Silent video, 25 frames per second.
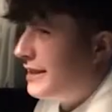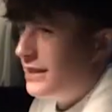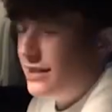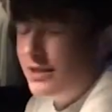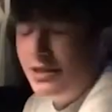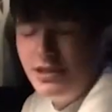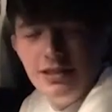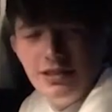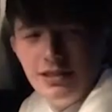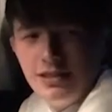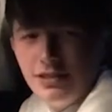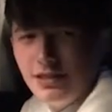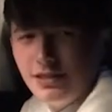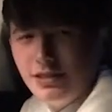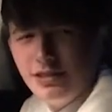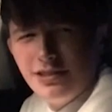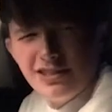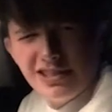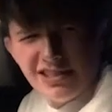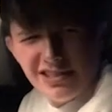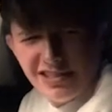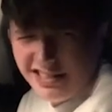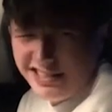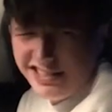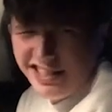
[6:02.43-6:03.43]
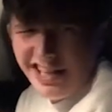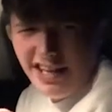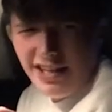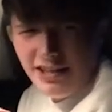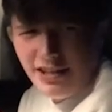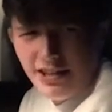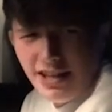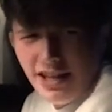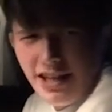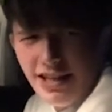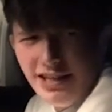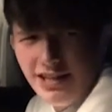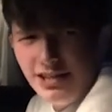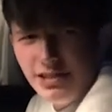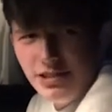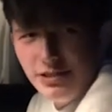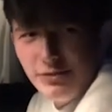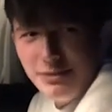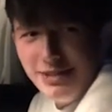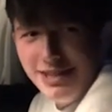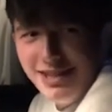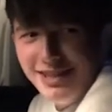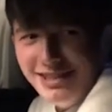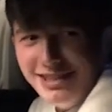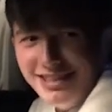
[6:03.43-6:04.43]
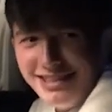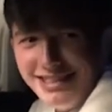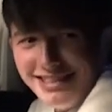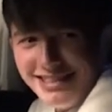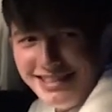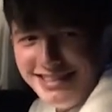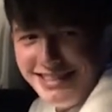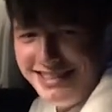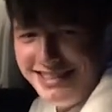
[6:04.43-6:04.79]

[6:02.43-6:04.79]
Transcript: How come, man? You're supposed to be in the Crystal Spirit right now.